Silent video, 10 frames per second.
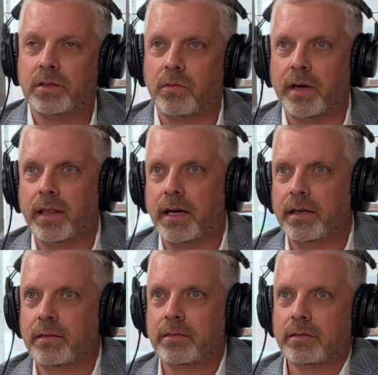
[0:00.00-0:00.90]
There's a red
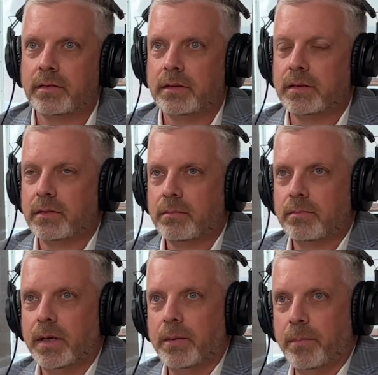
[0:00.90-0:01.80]
light
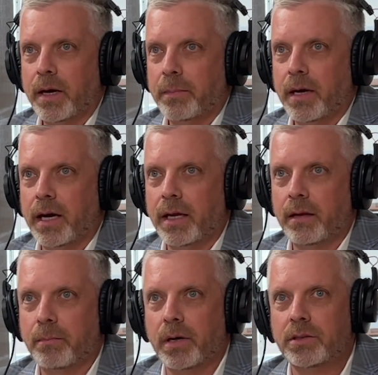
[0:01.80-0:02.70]
back behind
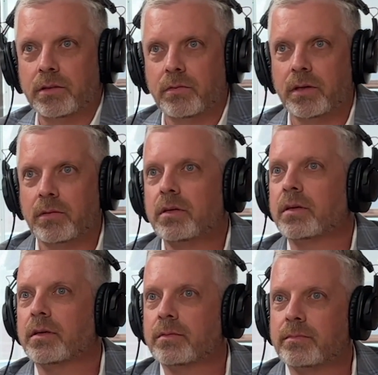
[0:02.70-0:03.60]
the budget rental
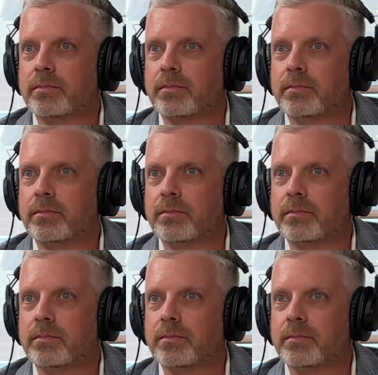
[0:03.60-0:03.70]
car.